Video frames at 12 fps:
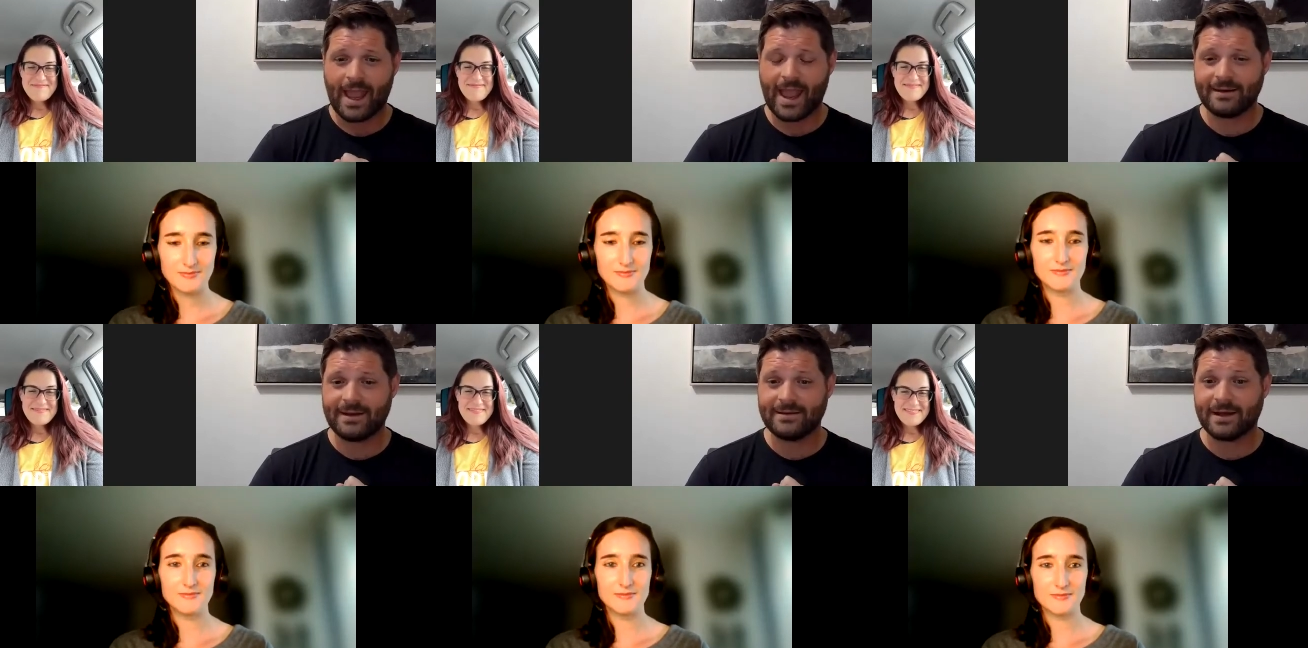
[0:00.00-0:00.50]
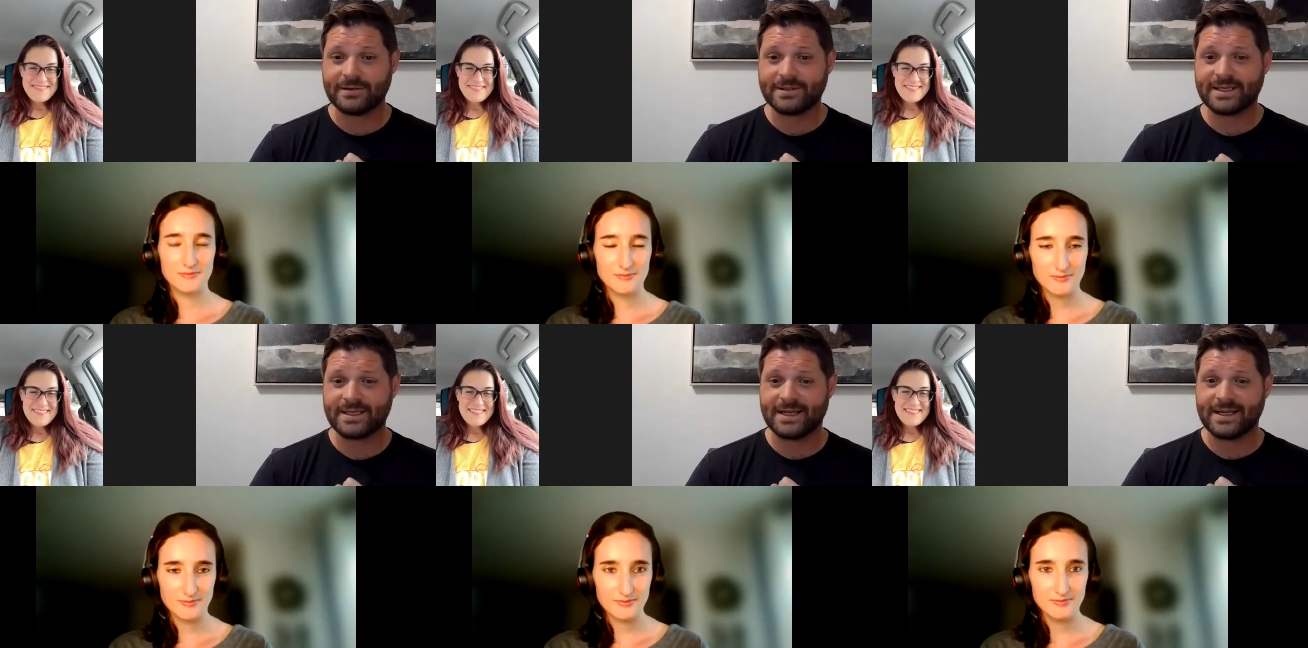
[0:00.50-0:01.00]
Speaker 1: Andy
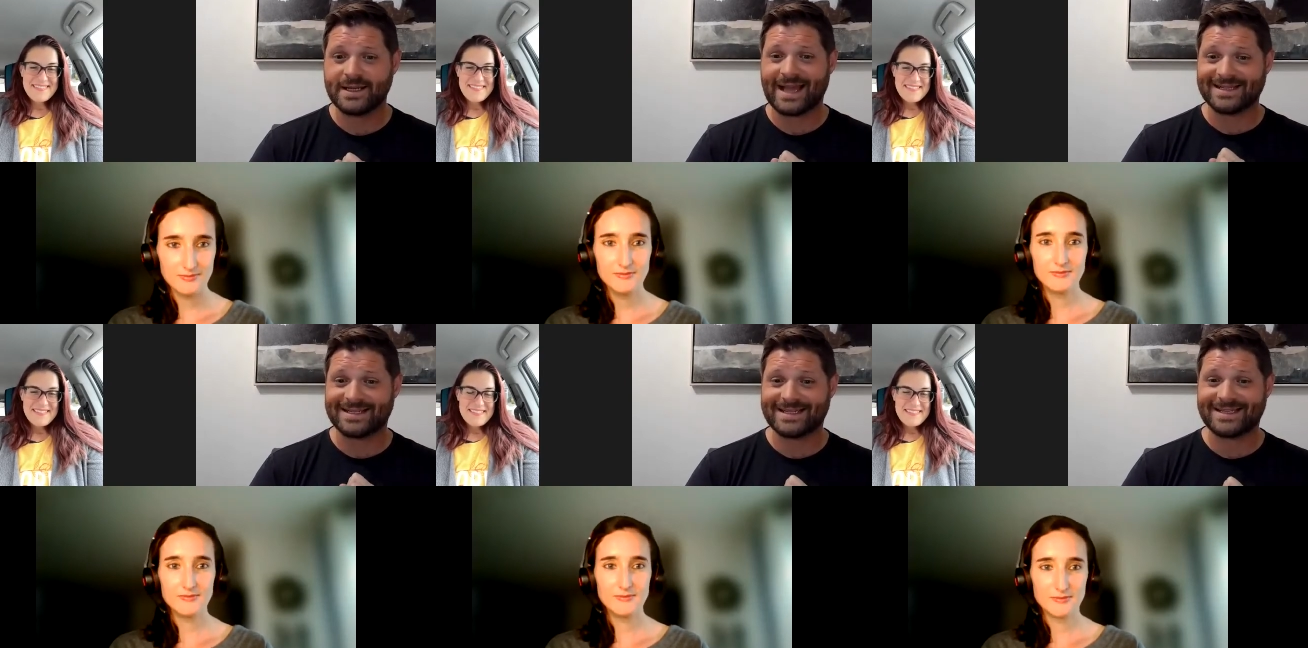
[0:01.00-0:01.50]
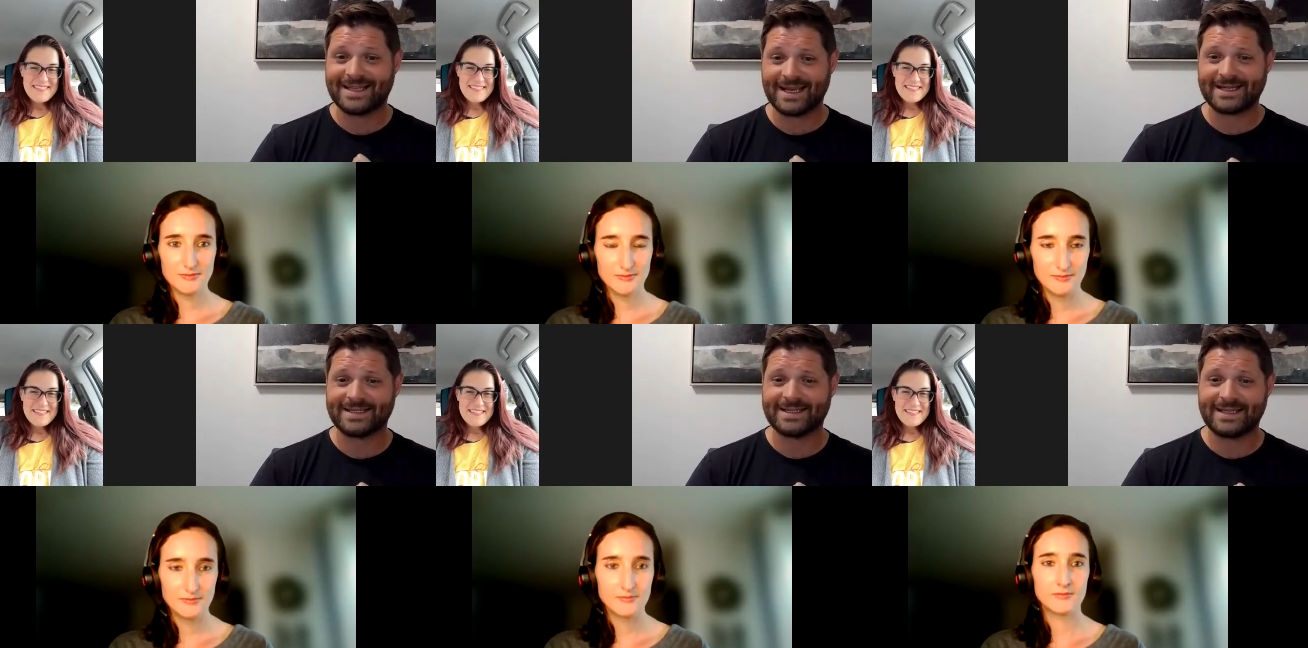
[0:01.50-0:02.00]
Nelson is at
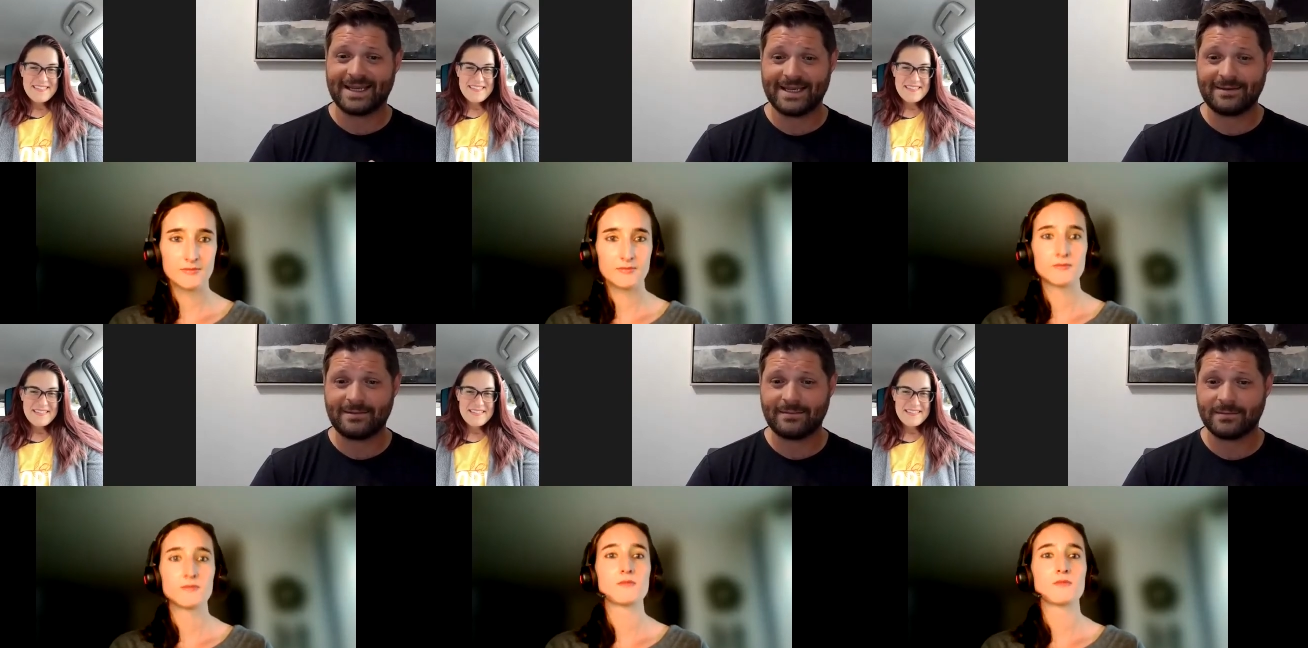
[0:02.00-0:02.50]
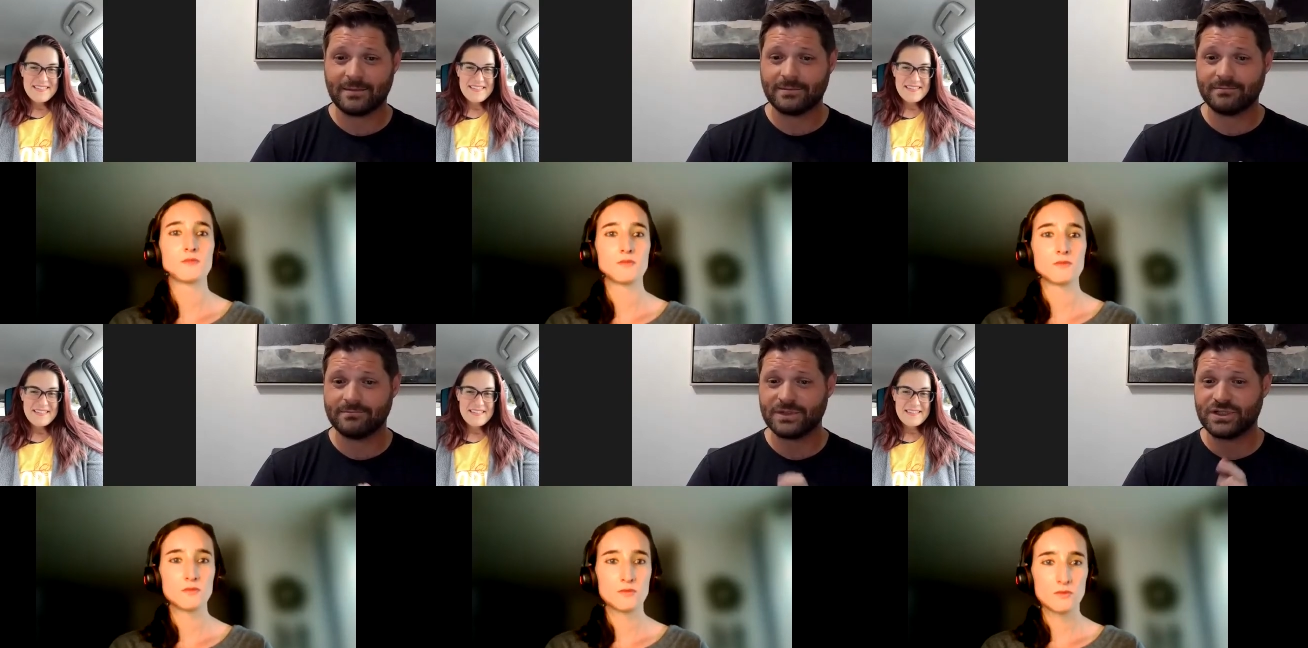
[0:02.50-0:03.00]
16,
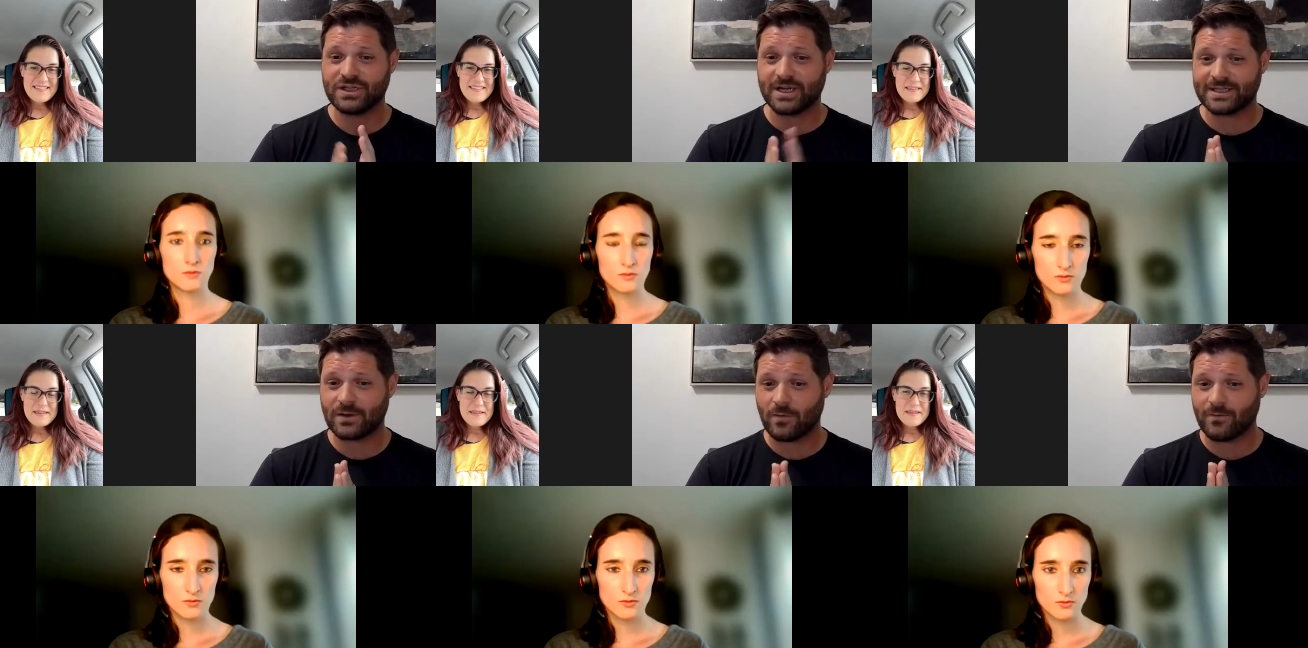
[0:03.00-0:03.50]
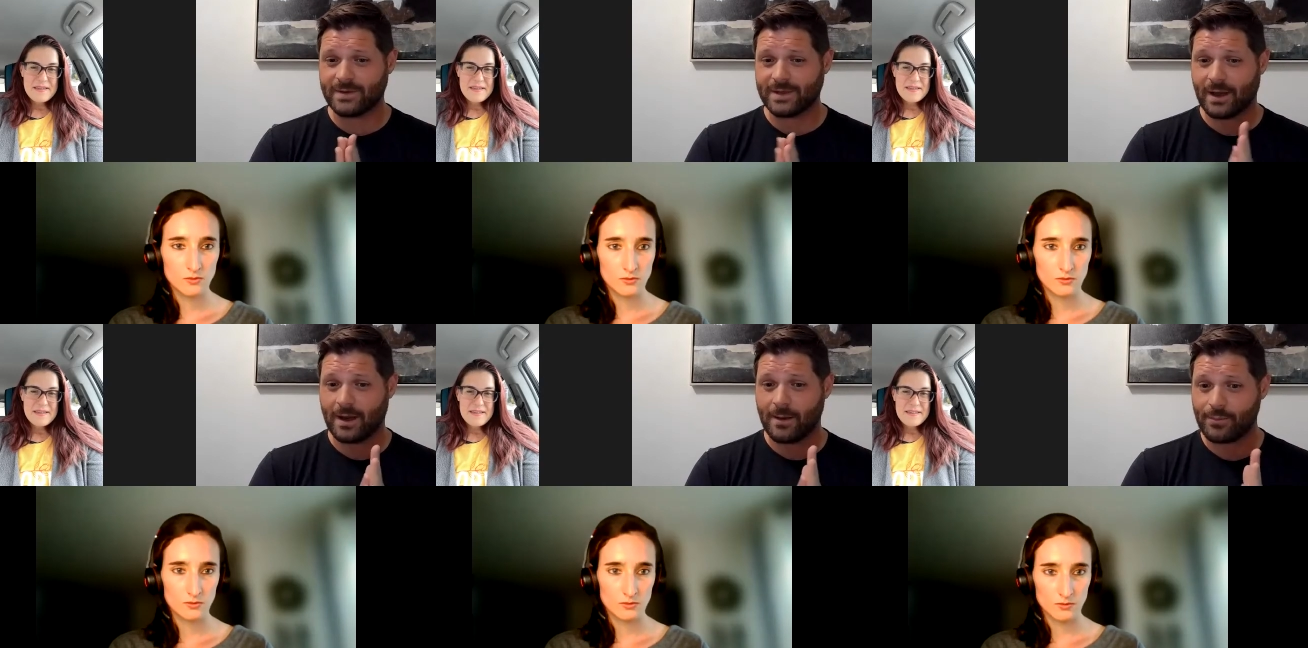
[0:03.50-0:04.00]
just over
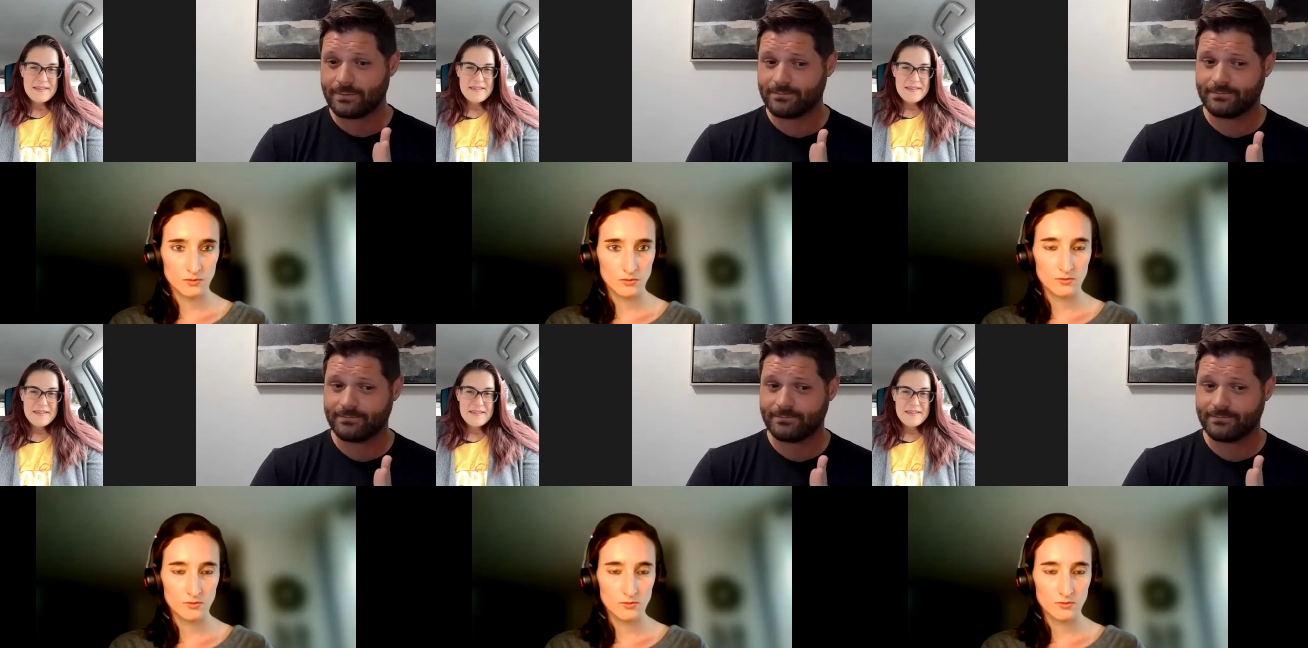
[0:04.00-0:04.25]
the hump.